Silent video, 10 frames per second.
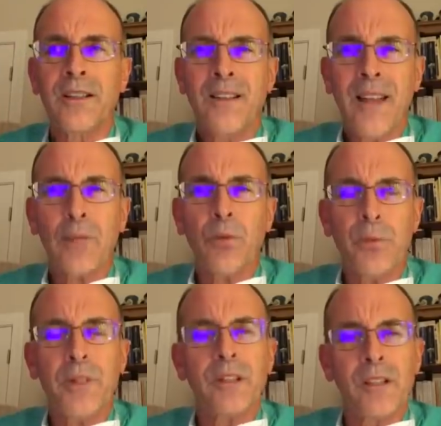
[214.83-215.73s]
That would
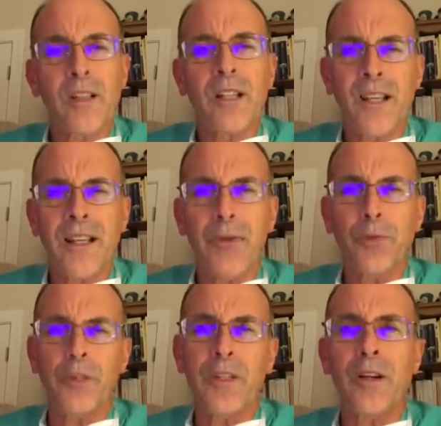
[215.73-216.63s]
be a little like
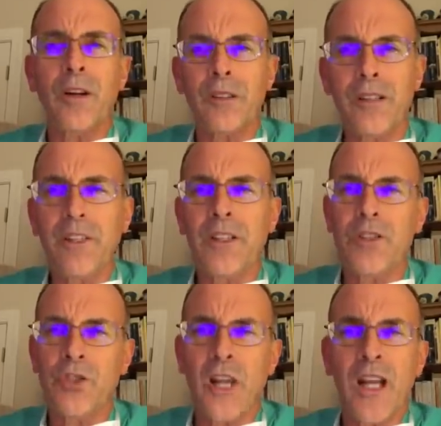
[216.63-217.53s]
FDR leaving the
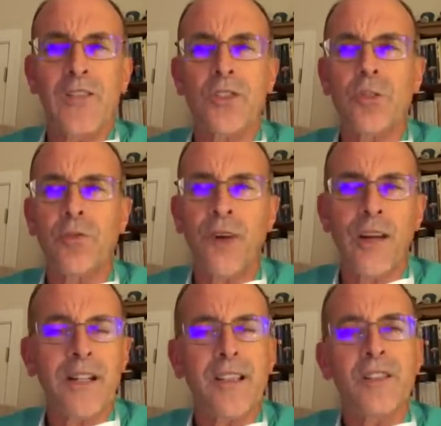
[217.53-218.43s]
challenge of
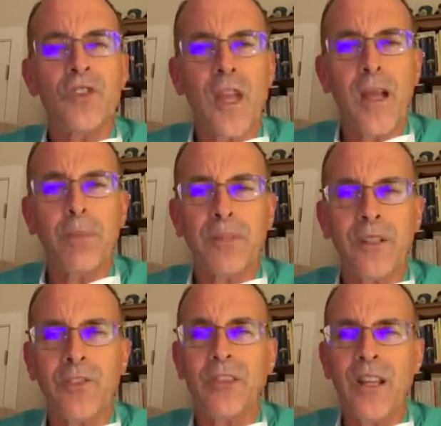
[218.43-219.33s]
fighting the
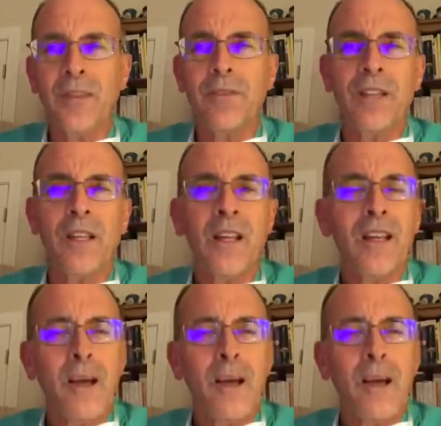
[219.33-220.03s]
Japanese Navy